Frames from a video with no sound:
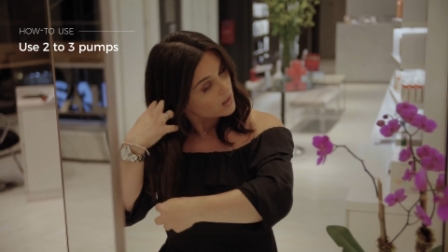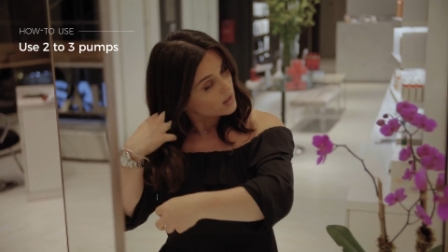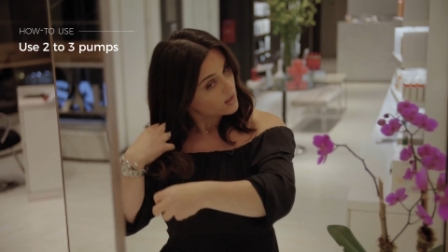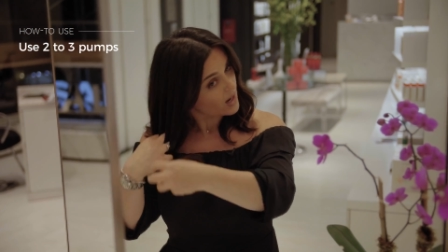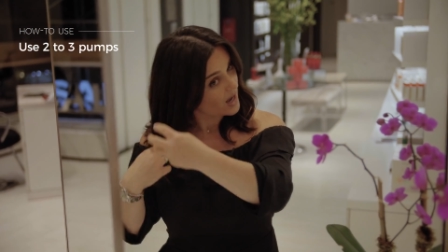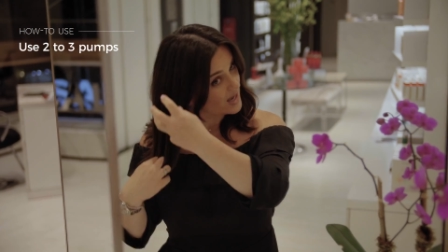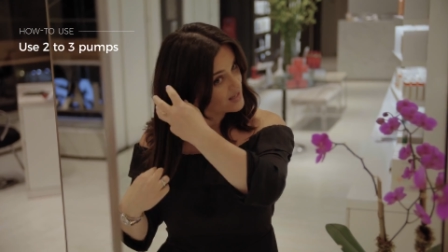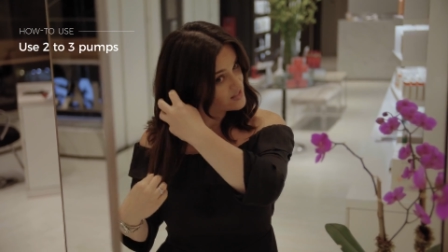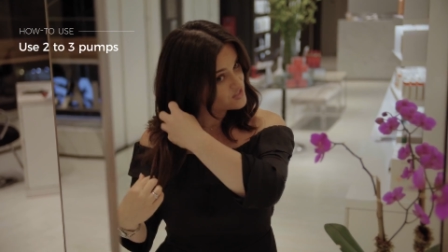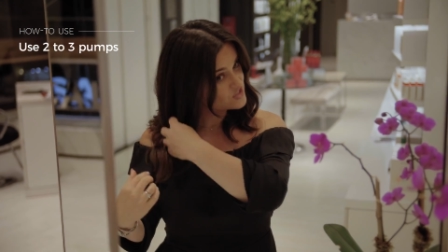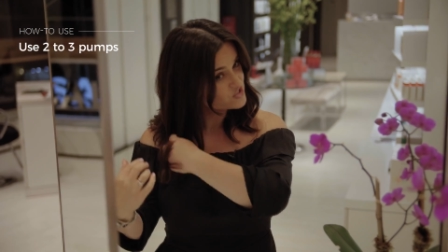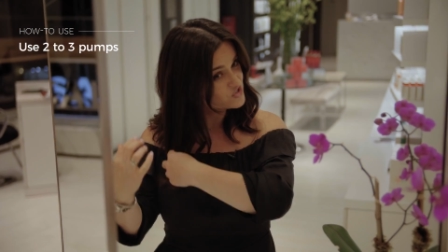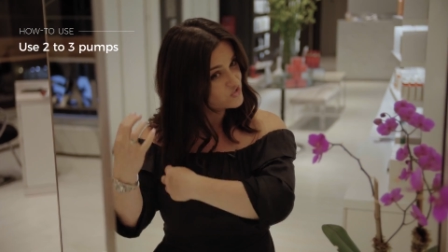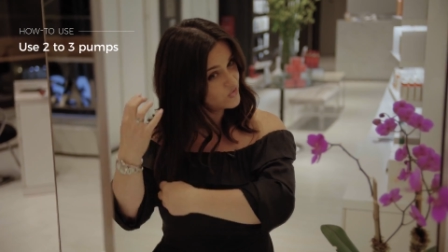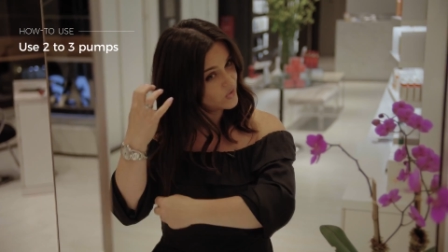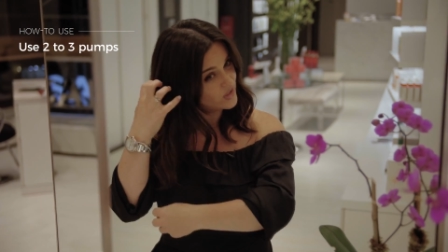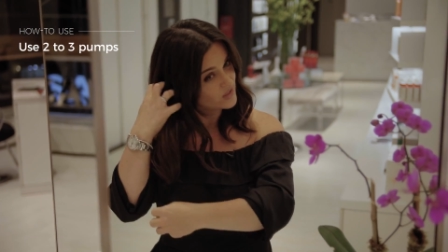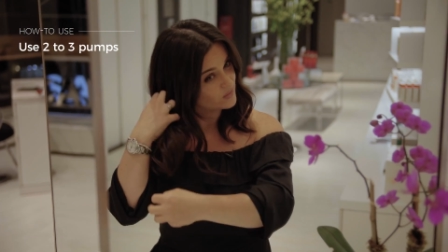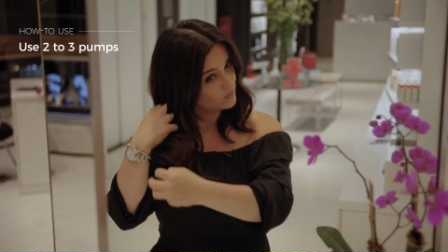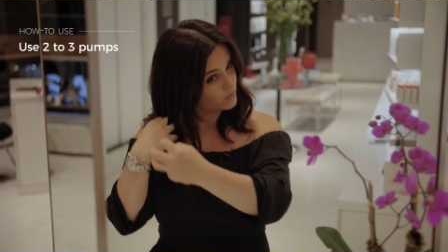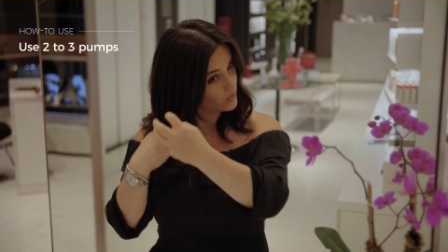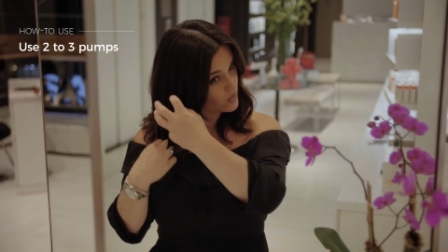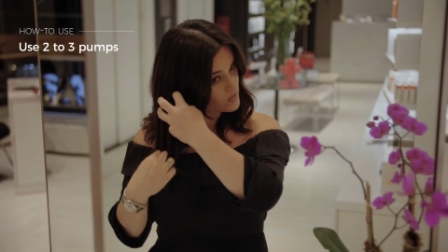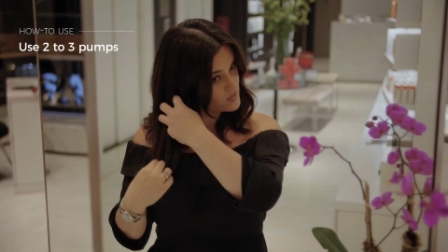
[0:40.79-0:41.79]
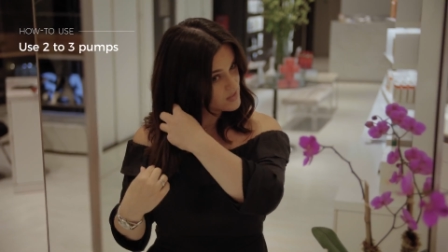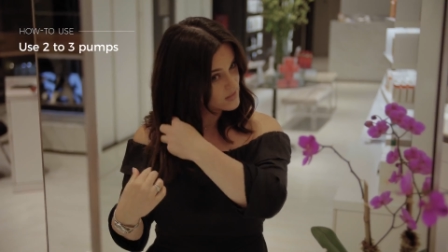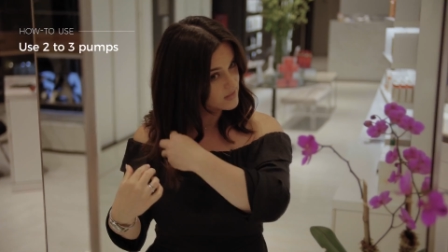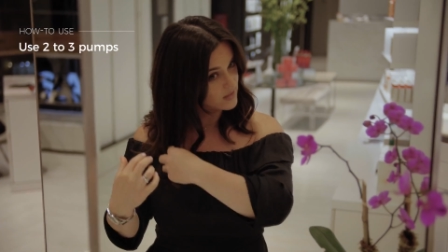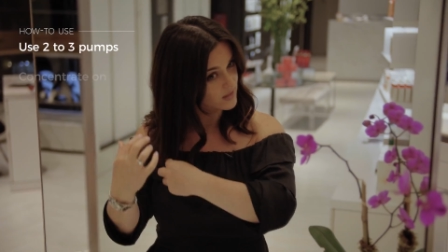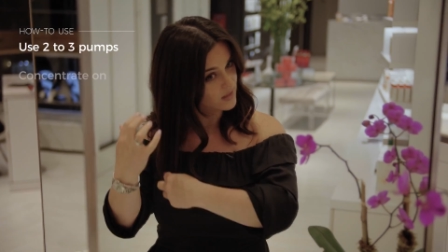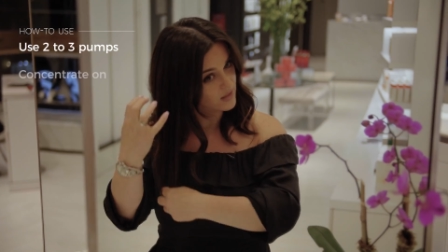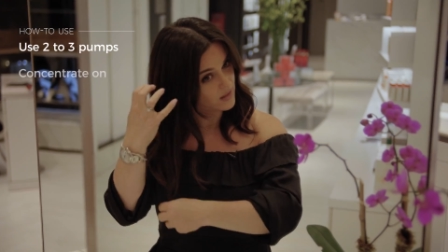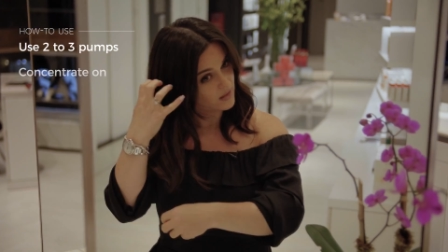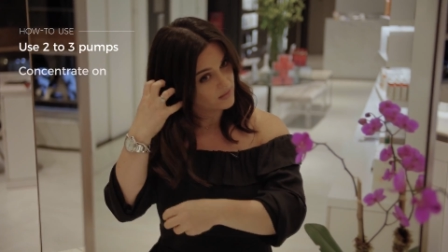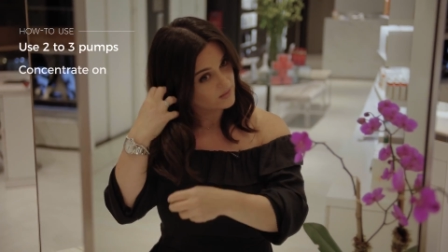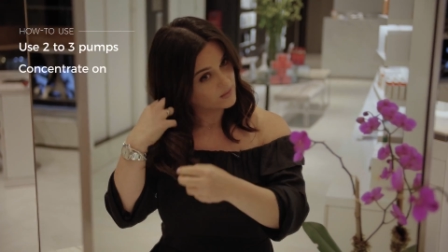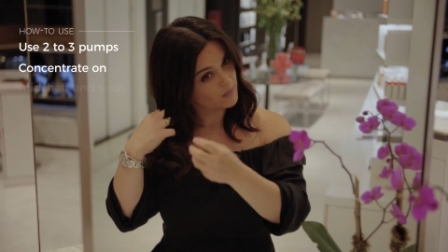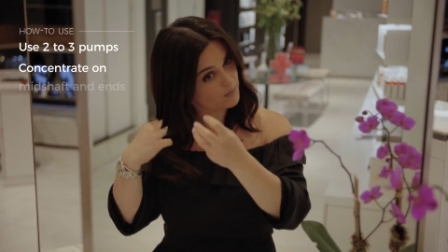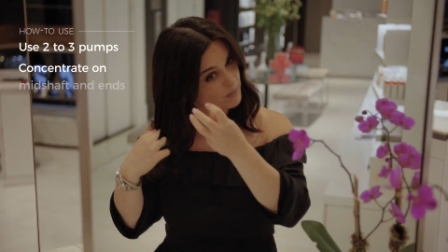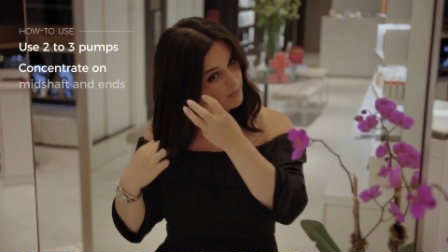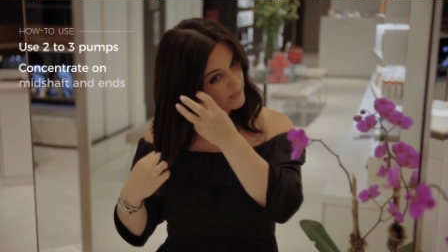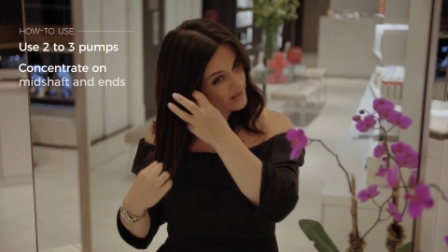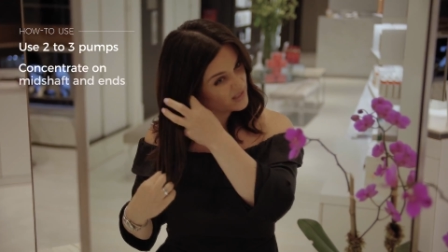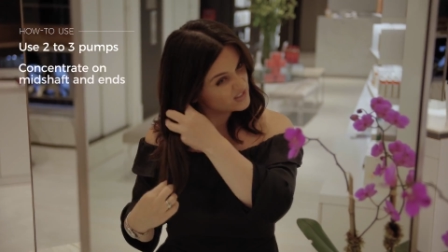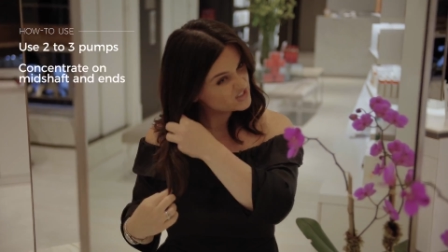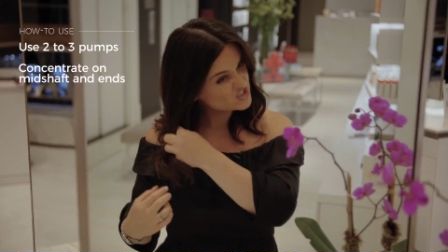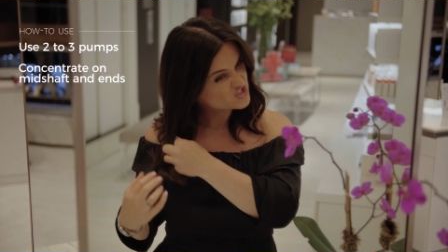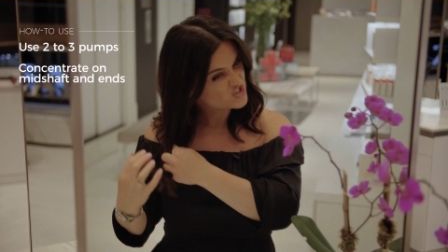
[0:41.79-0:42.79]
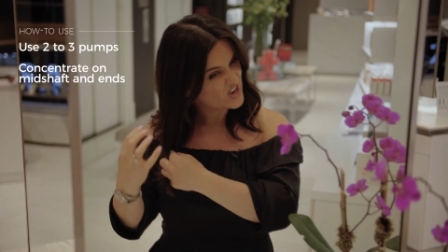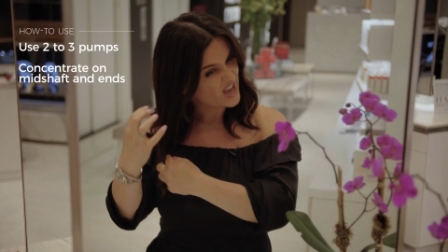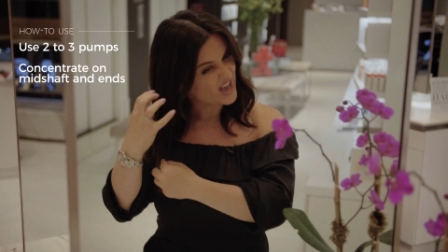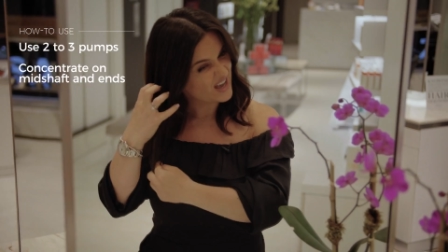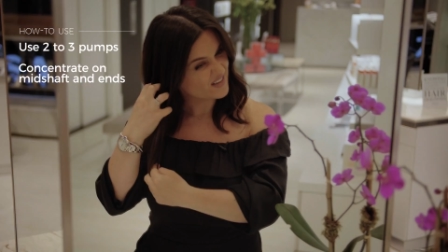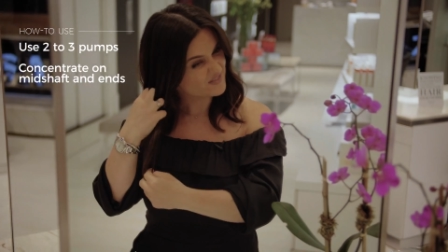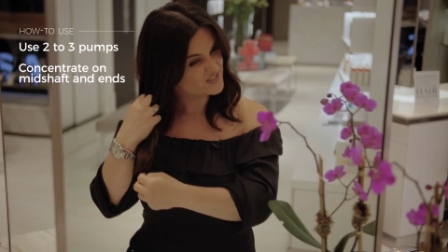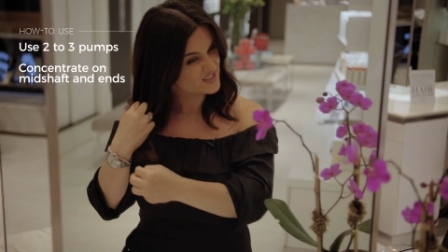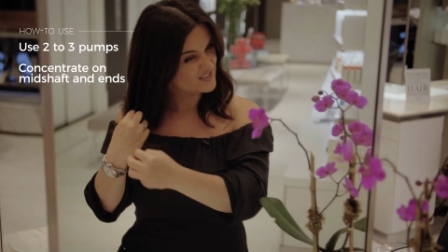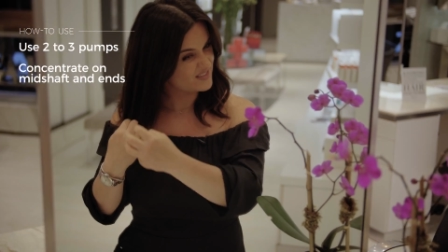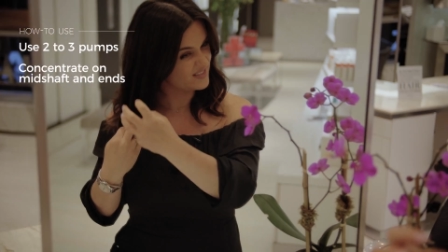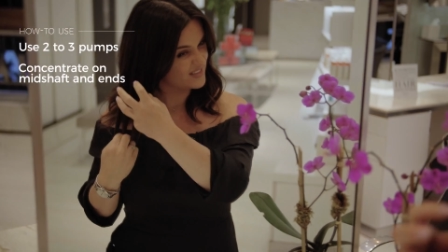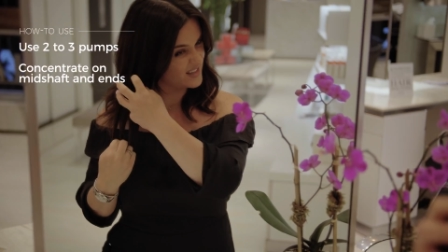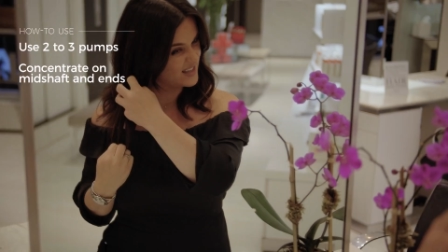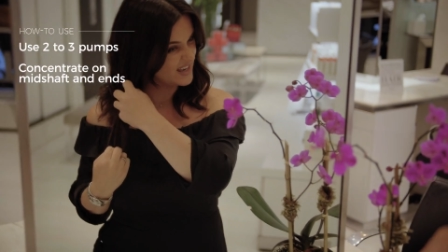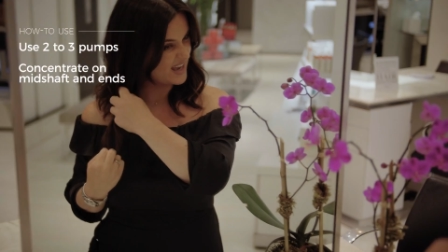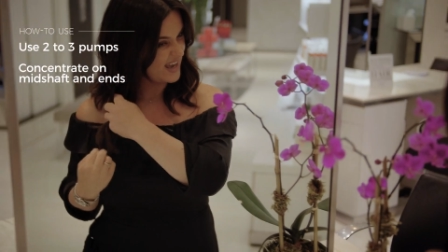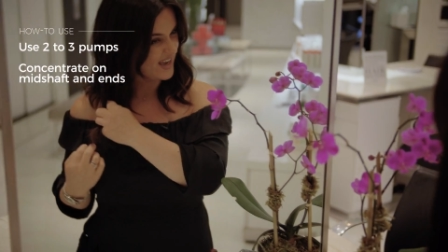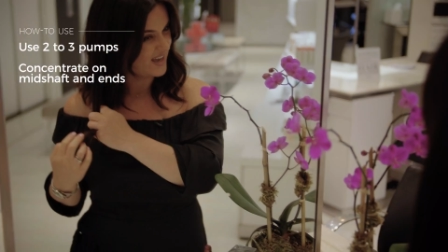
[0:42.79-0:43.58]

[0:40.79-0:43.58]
Concentrate mostly on the mid shaft and the